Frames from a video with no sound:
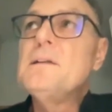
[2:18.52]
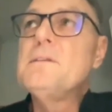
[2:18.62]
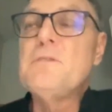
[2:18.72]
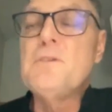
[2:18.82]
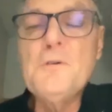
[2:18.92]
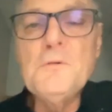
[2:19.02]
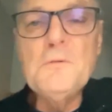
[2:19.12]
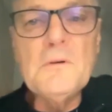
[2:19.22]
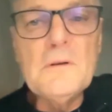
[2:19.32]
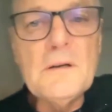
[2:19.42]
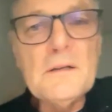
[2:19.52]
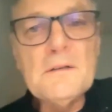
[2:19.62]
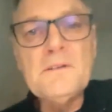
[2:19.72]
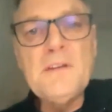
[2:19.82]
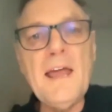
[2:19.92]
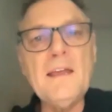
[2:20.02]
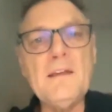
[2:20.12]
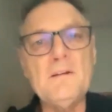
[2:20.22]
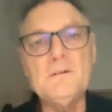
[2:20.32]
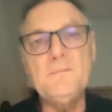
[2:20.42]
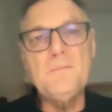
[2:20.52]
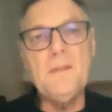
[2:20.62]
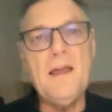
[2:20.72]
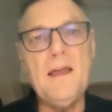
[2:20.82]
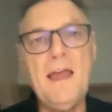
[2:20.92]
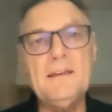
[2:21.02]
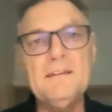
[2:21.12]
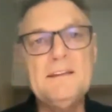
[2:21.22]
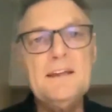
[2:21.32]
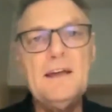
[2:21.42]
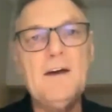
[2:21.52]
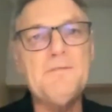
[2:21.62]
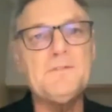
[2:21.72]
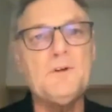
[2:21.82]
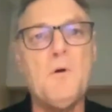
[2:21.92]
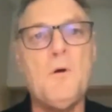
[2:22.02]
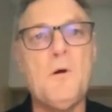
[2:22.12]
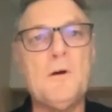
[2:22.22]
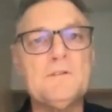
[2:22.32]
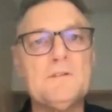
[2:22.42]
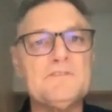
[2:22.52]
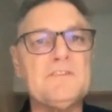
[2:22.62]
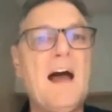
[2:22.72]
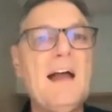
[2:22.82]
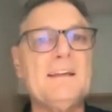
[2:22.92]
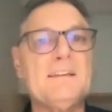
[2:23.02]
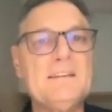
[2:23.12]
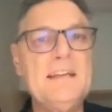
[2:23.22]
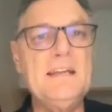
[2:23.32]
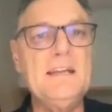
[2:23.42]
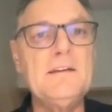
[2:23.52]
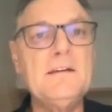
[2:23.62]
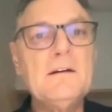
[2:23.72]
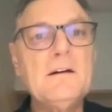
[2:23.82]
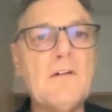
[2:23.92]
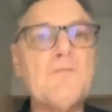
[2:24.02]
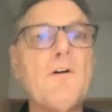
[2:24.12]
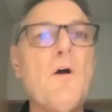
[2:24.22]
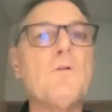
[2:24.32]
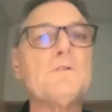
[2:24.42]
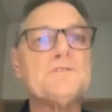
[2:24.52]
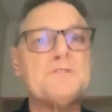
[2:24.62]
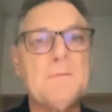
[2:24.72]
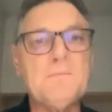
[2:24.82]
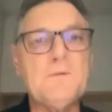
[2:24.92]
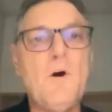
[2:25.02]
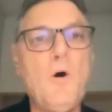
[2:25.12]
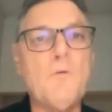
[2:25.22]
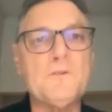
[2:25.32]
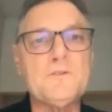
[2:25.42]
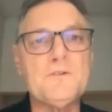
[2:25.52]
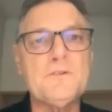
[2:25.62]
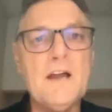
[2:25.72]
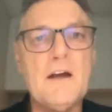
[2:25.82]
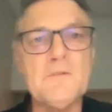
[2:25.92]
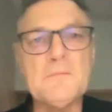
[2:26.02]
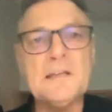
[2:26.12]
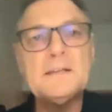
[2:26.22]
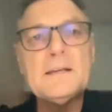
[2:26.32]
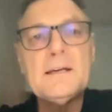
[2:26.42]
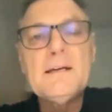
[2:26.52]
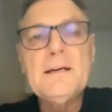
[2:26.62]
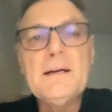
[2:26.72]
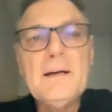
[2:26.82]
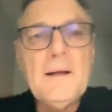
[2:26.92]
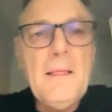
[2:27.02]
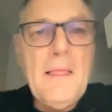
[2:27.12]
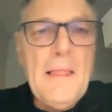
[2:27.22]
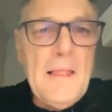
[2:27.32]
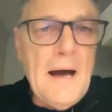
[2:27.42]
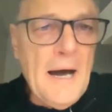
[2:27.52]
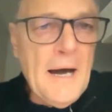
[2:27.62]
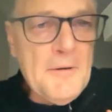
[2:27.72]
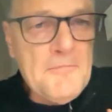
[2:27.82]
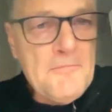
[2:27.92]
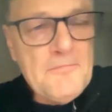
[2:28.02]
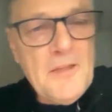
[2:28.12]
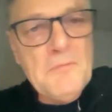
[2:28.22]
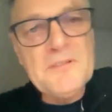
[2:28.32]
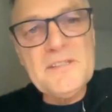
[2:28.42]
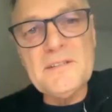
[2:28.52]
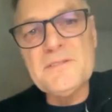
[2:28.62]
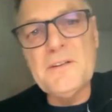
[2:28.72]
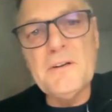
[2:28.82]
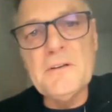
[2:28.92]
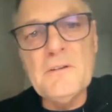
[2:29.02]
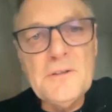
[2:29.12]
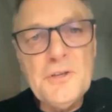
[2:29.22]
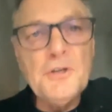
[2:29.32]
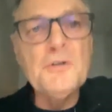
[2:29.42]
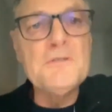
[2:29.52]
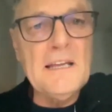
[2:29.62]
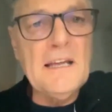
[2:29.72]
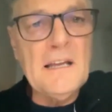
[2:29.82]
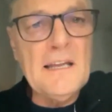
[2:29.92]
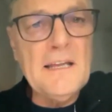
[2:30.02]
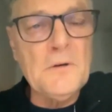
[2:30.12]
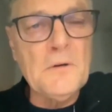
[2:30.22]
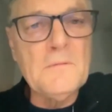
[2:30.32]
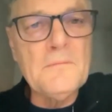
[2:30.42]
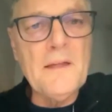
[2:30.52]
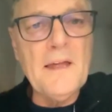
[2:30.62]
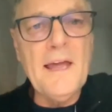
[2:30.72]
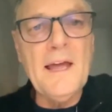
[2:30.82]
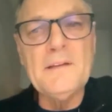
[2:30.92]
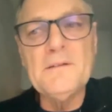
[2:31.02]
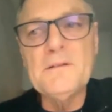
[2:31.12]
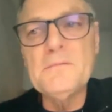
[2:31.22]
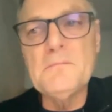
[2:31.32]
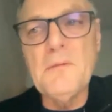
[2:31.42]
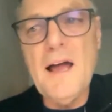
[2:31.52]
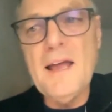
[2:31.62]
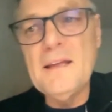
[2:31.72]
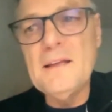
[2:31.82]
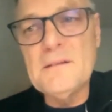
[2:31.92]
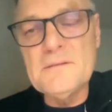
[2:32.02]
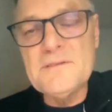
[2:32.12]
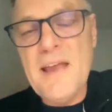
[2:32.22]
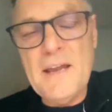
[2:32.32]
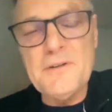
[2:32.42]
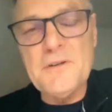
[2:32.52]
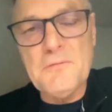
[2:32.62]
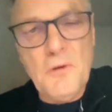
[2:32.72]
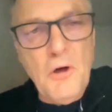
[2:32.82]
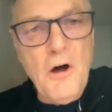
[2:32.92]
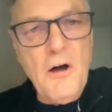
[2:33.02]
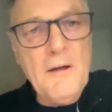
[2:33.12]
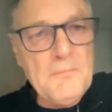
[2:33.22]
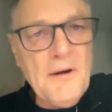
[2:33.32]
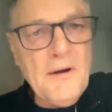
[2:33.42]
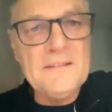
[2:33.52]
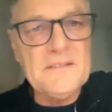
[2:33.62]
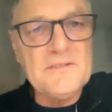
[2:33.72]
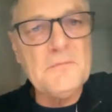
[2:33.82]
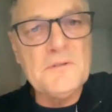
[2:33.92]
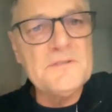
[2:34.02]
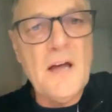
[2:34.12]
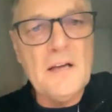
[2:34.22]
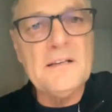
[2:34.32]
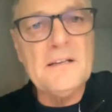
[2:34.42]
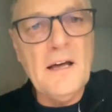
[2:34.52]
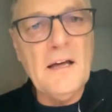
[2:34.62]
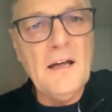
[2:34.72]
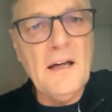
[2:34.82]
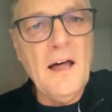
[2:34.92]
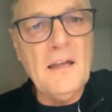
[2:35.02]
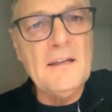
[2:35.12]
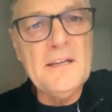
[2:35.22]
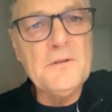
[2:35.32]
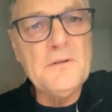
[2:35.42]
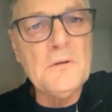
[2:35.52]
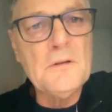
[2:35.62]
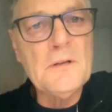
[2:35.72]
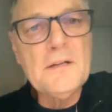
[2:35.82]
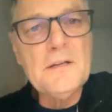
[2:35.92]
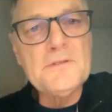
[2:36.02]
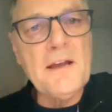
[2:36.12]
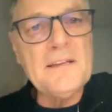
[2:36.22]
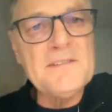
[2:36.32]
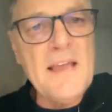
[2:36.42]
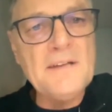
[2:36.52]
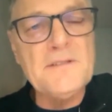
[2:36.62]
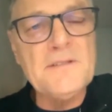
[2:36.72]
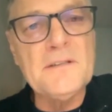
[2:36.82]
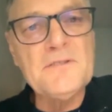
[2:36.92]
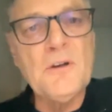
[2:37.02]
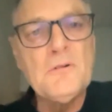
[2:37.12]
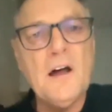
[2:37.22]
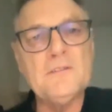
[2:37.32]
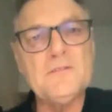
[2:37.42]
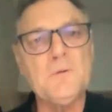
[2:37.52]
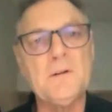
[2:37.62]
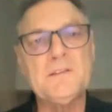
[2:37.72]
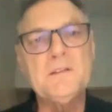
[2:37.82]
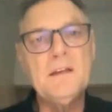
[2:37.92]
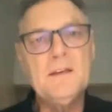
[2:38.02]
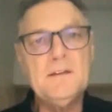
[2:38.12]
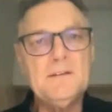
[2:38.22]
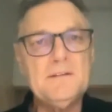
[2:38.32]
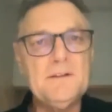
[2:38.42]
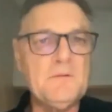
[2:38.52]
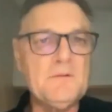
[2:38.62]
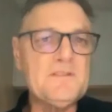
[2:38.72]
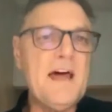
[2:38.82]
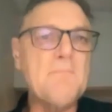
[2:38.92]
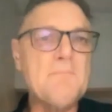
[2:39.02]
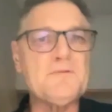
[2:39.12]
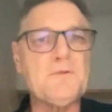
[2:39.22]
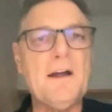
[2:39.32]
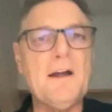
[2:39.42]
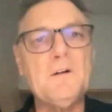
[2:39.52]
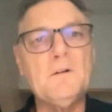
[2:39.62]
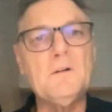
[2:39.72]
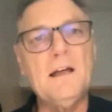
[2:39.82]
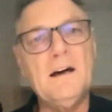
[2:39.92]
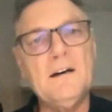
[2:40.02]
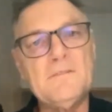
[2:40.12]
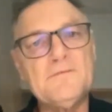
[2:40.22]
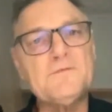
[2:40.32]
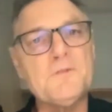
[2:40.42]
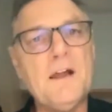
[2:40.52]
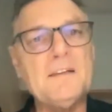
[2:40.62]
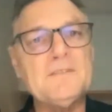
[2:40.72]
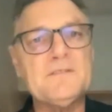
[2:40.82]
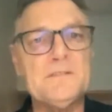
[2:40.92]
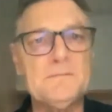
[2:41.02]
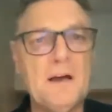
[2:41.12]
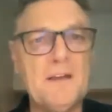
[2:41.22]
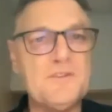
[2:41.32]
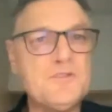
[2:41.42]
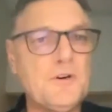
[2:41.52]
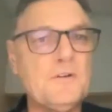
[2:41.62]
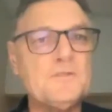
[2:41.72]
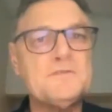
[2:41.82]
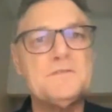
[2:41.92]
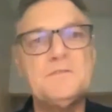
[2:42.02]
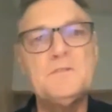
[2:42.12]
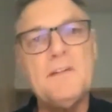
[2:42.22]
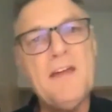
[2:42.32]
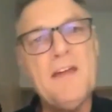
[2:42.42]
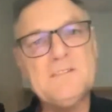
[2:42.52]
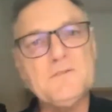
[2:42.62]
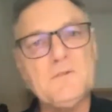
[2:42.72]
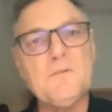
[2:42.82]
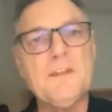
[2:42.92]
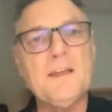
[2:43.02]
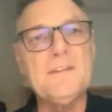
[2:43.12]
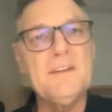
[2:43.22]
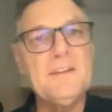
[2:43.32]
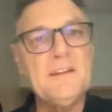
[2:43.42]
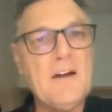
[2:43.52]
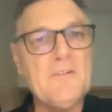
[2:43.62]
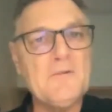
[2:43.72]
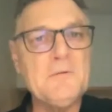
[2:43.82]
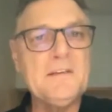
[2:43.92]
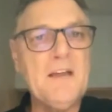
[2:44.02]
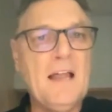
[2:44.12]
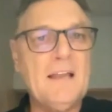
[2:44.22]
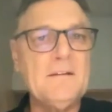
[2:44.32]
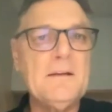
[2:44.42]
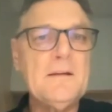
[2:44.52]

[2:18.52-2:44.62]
to take and gift or to sign a deed of ownership over to the government. It was considered hugely illegal, and by standard of law and practice, it was not a legal transaction. And so consequent, there was that betrayal of trust by the church. You have that sort of thing. And then the government not